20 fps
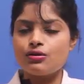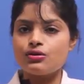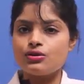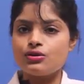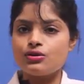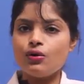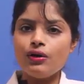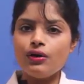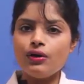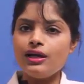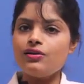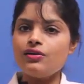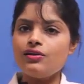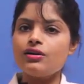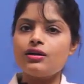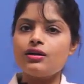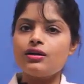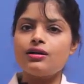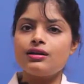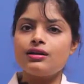So he
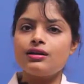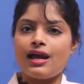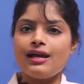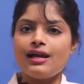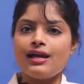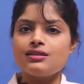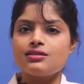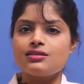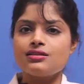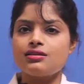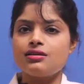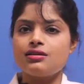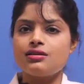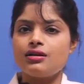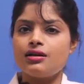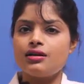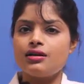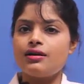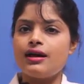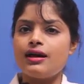recognized
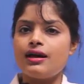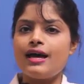an